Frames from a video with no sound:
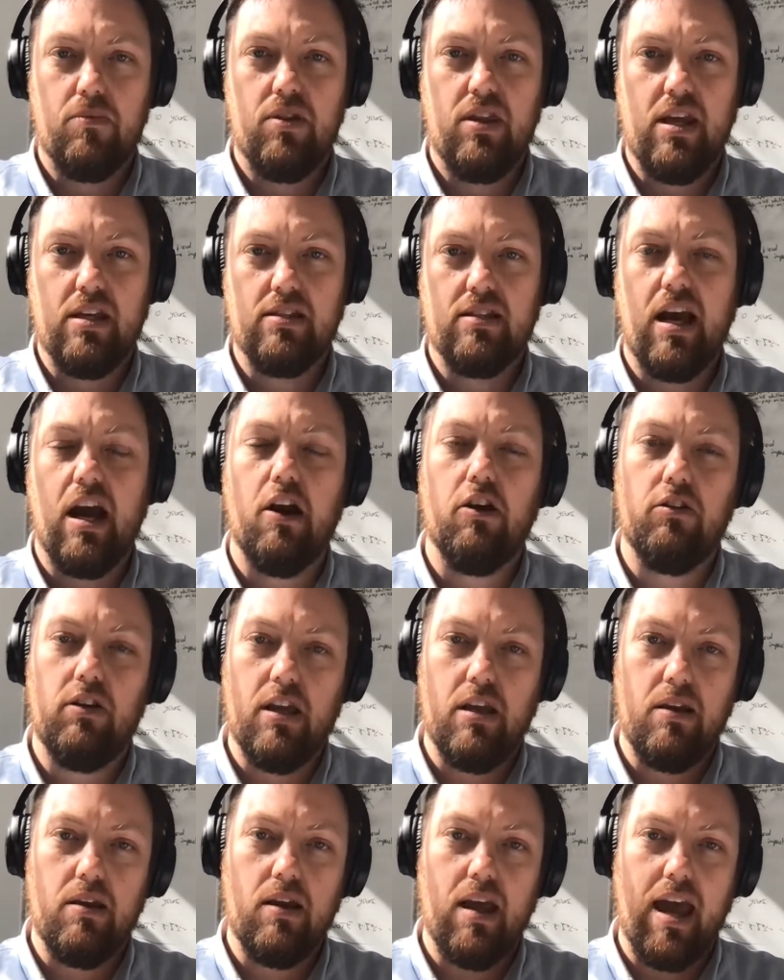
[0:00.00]
There's
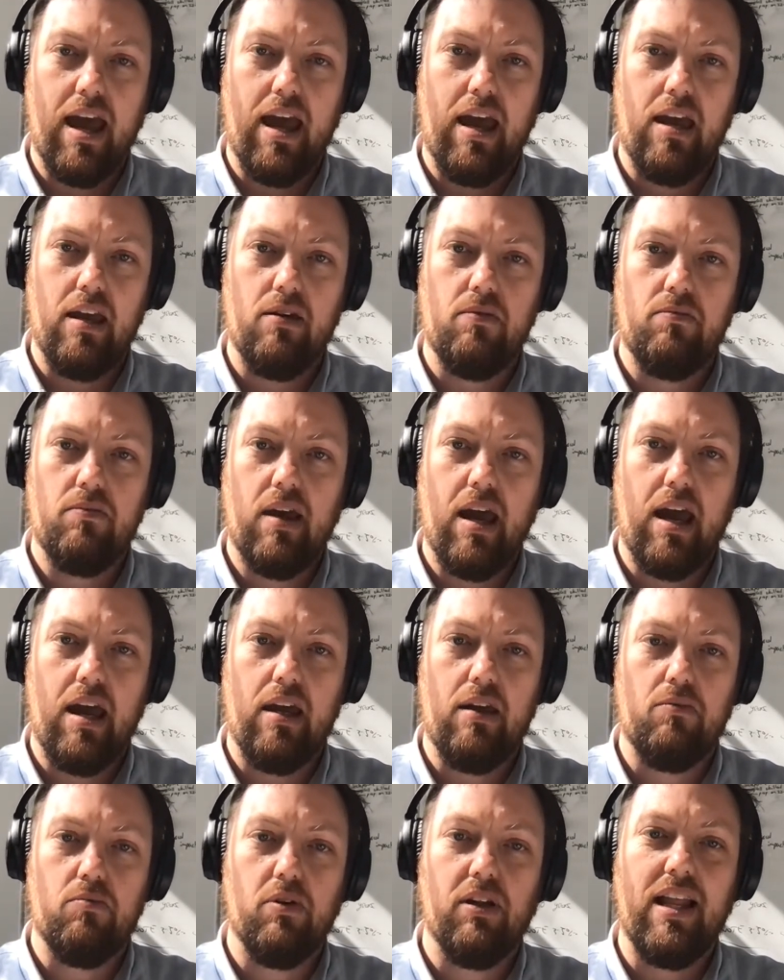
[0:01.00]
currently a
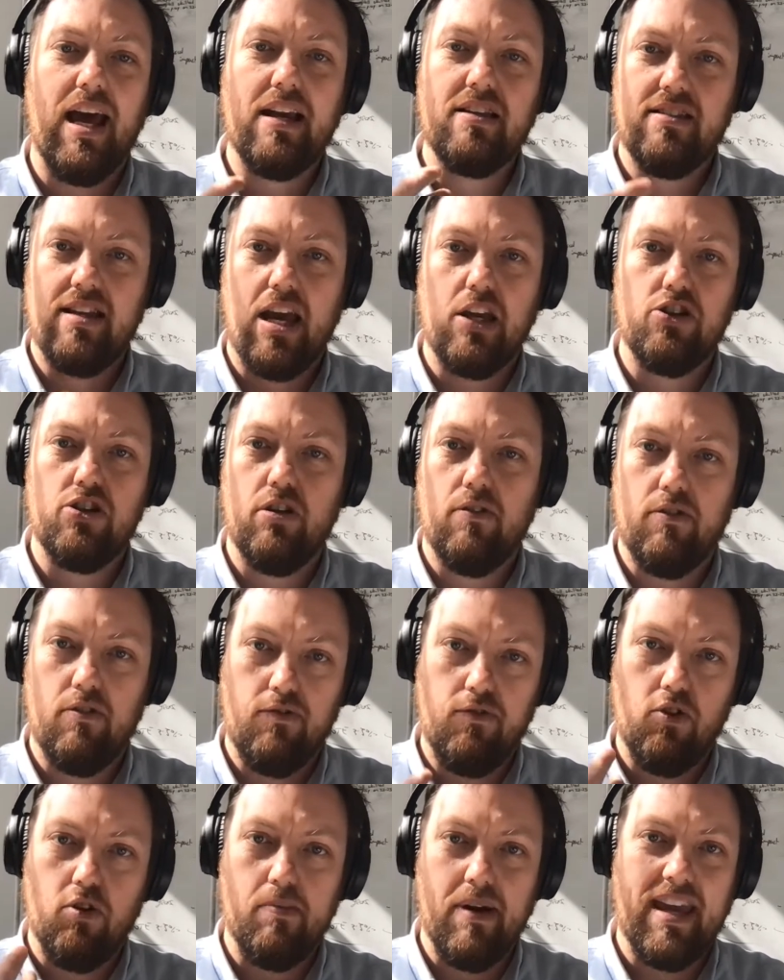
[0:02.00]
relaxation of the
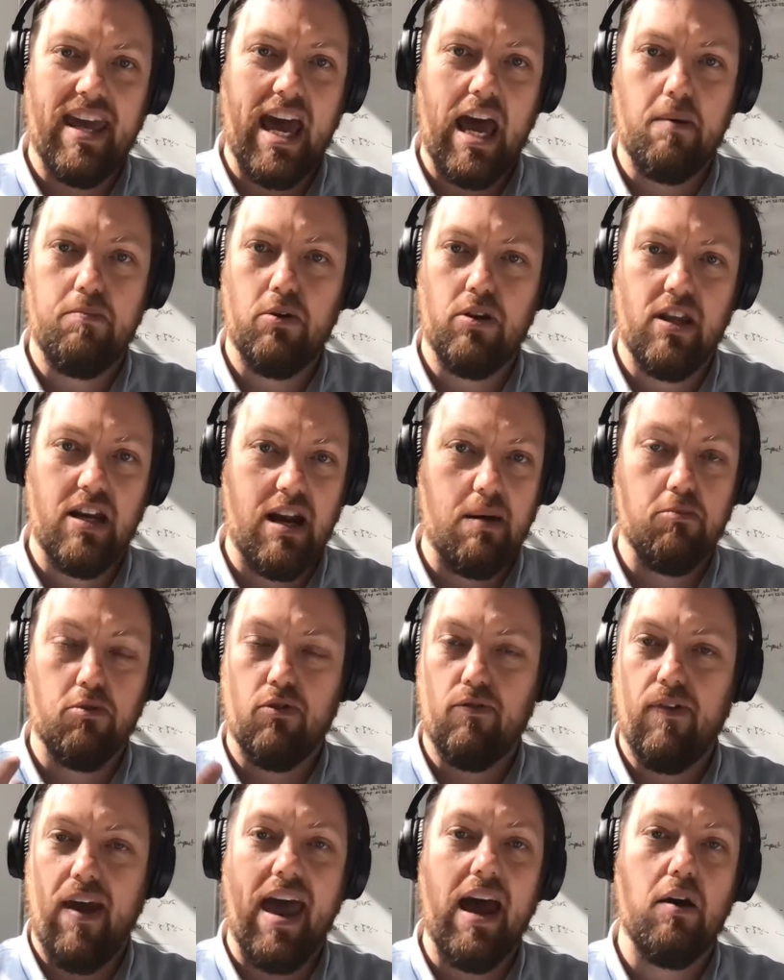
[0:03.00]
former cap on the
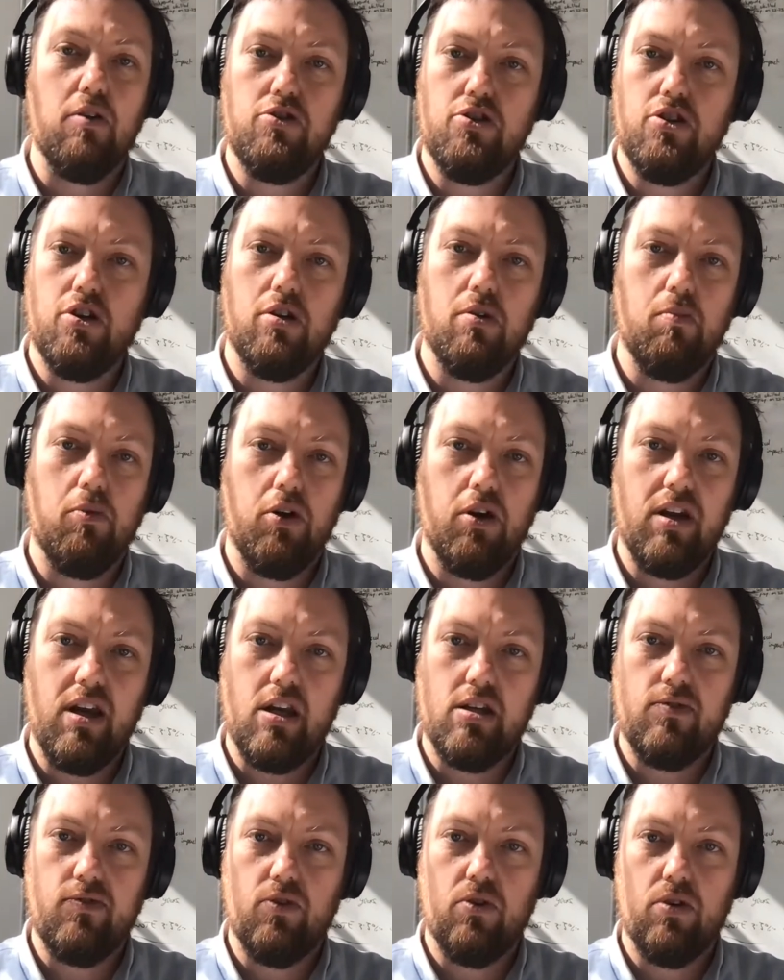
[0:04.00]
number of hours you could work
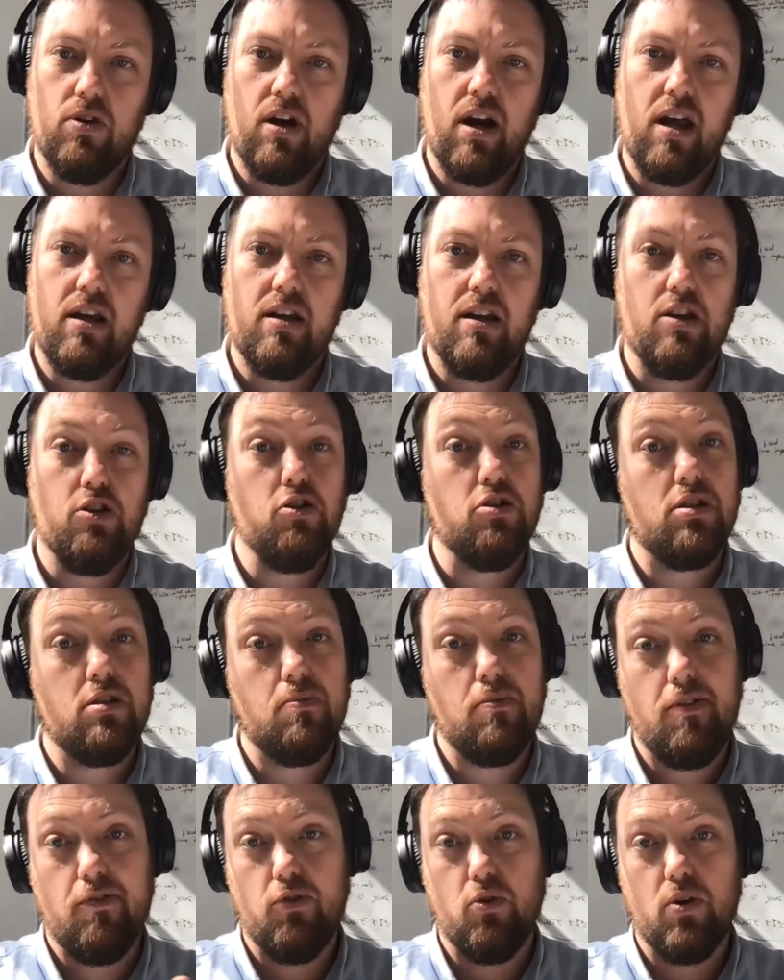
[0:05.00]
each fortnight. It used to
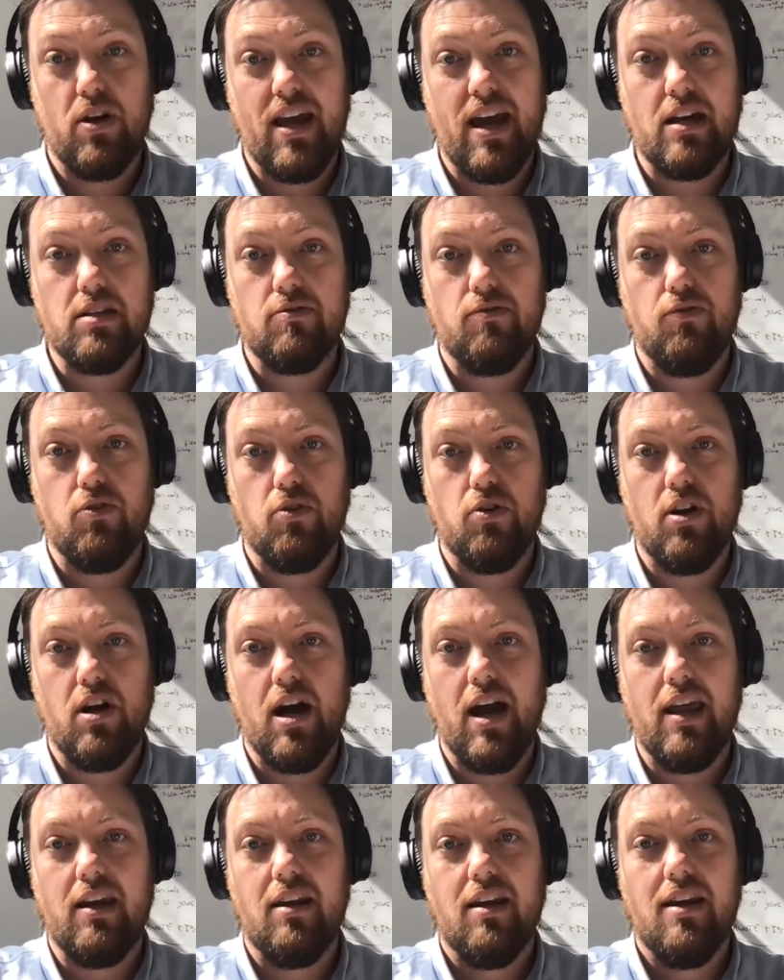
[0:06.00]
be 40 hours a
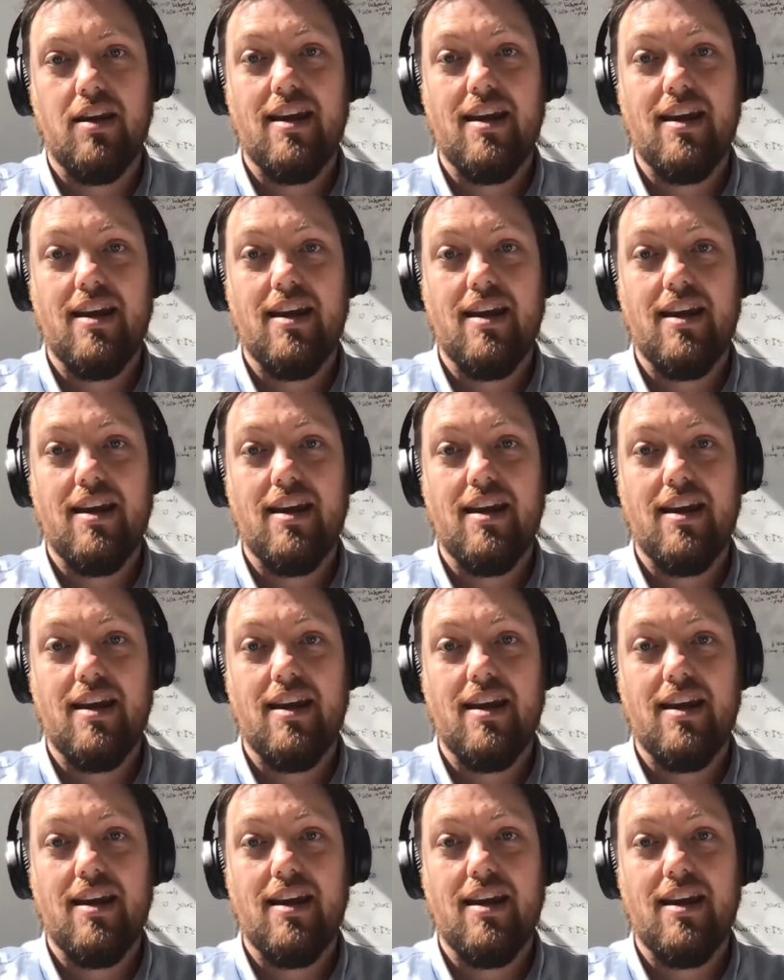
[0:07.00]
fortnight.